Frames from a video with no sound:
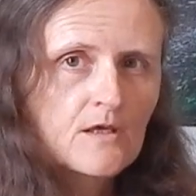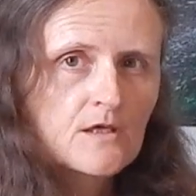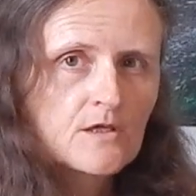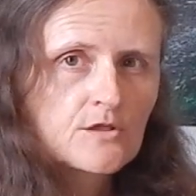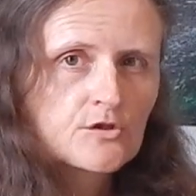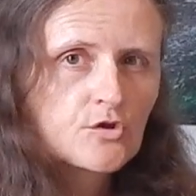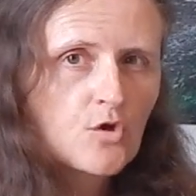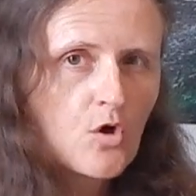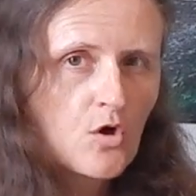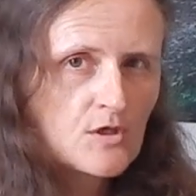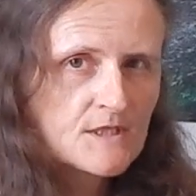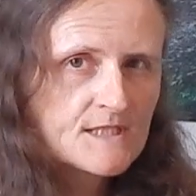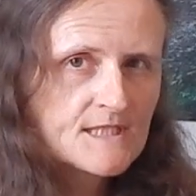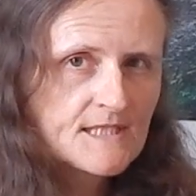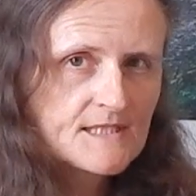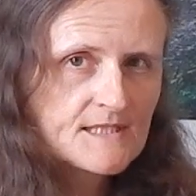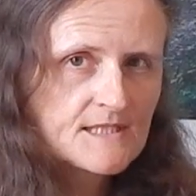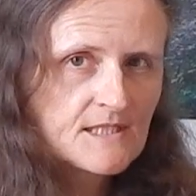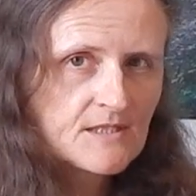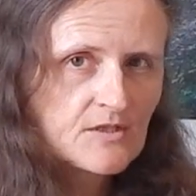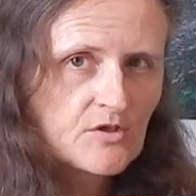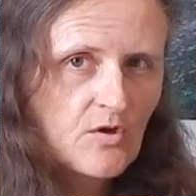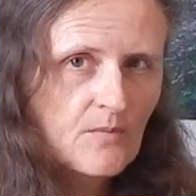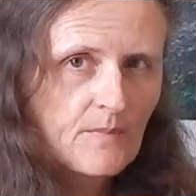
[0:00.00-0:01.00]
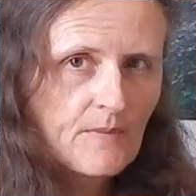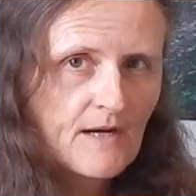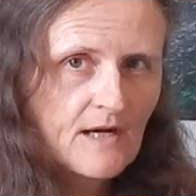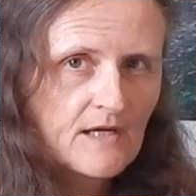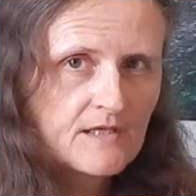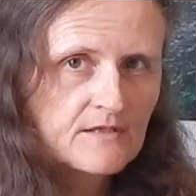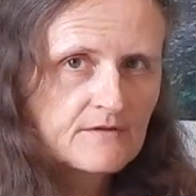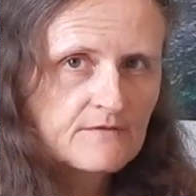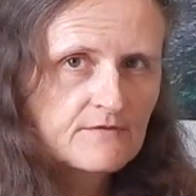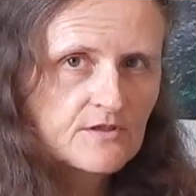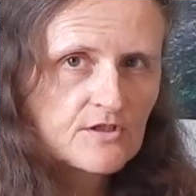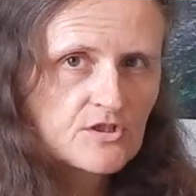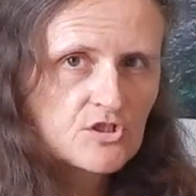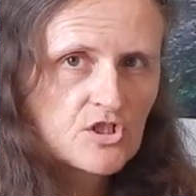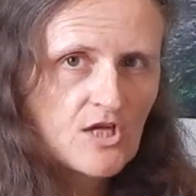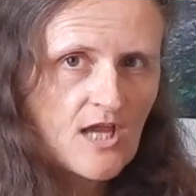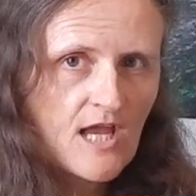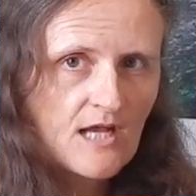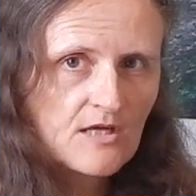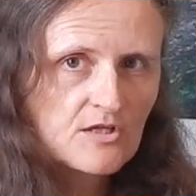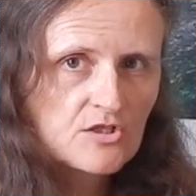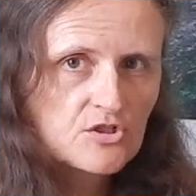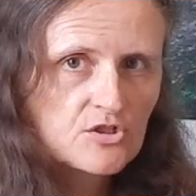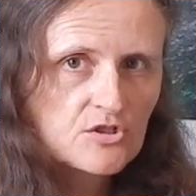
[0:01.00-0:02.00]
toxins in your body, which
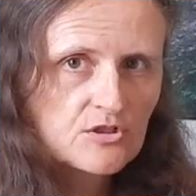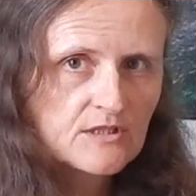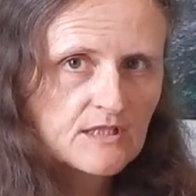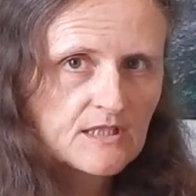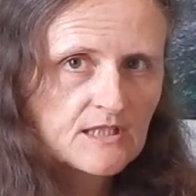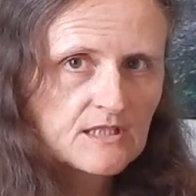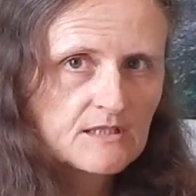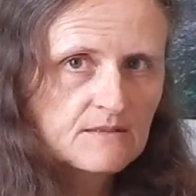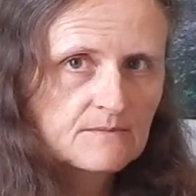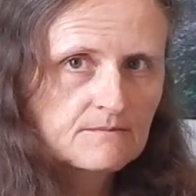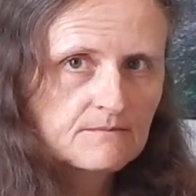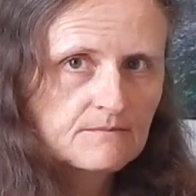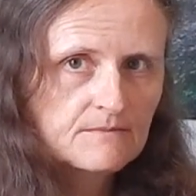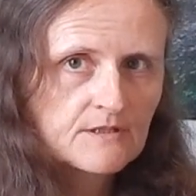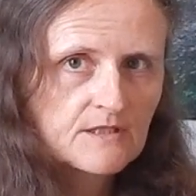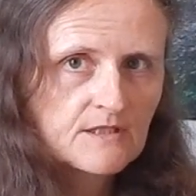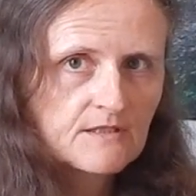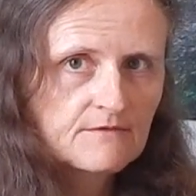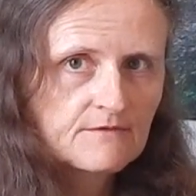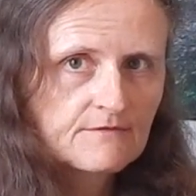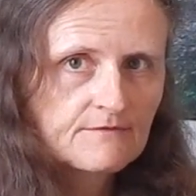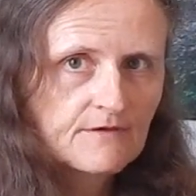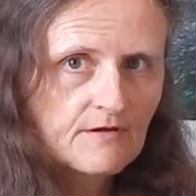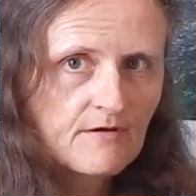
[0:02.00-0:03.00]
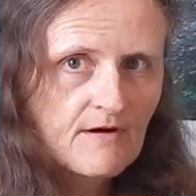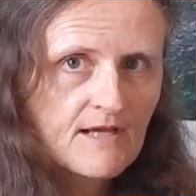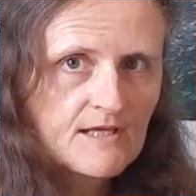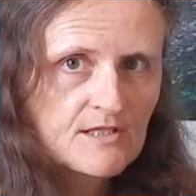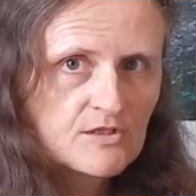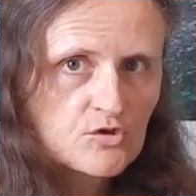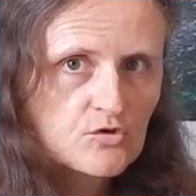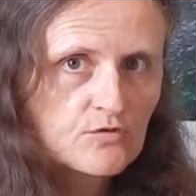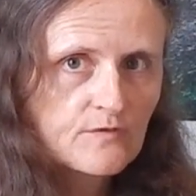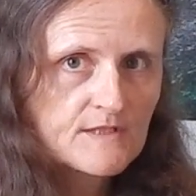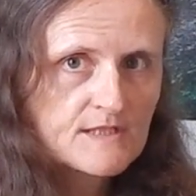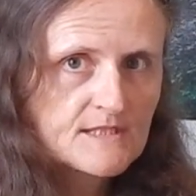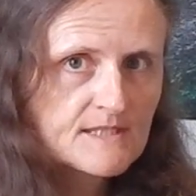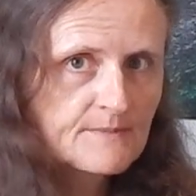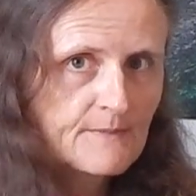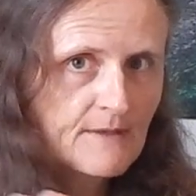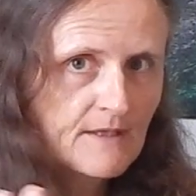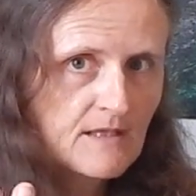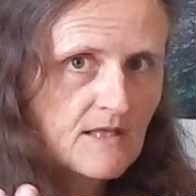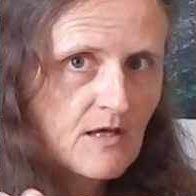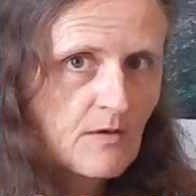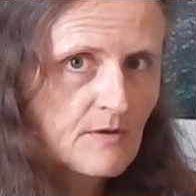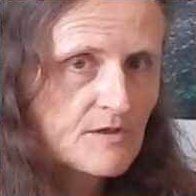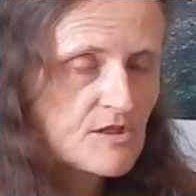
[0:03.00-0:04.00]
actually give rise to the
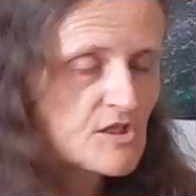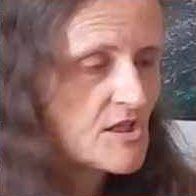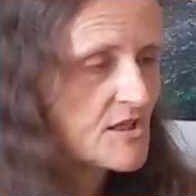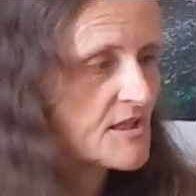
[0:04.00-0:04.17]
smell, how much I